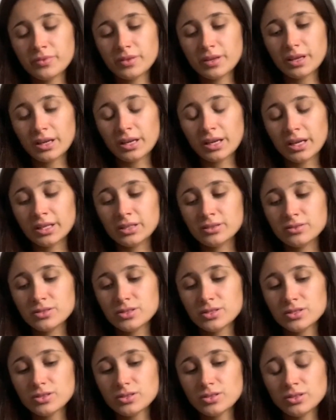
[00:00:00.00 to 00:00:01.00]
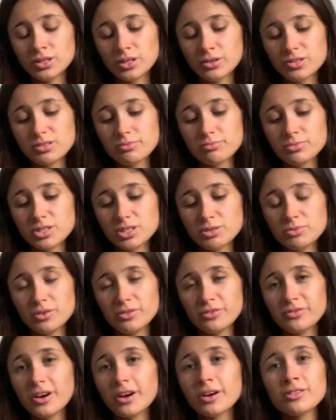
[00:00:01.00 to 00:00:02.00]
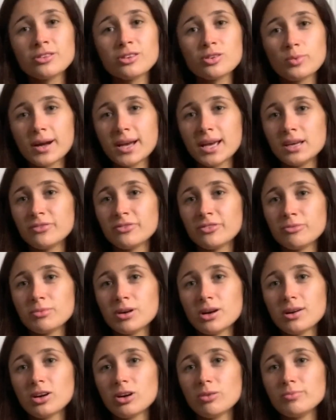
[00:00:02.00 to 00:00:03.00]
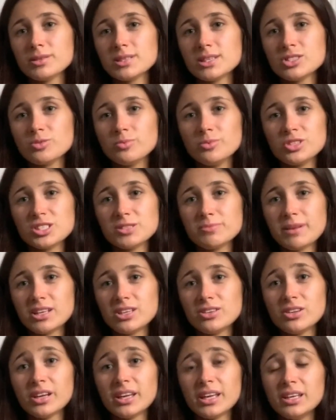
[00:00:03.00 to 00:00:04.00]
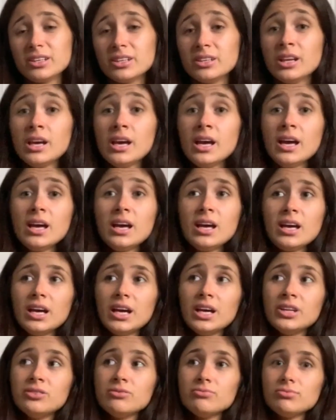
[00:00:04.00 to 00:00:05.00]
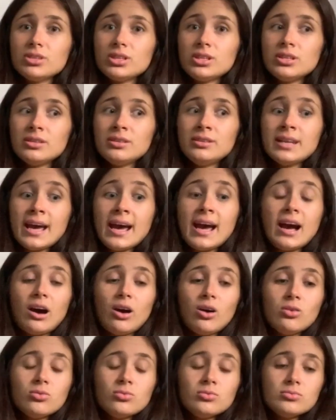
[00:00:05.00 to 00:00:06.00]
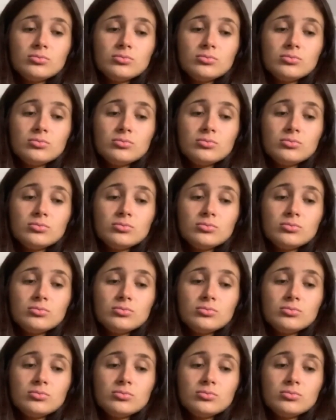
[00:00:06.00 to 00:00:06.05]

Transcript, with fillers: and you know to, to, move further away from our competition which is Man United and and now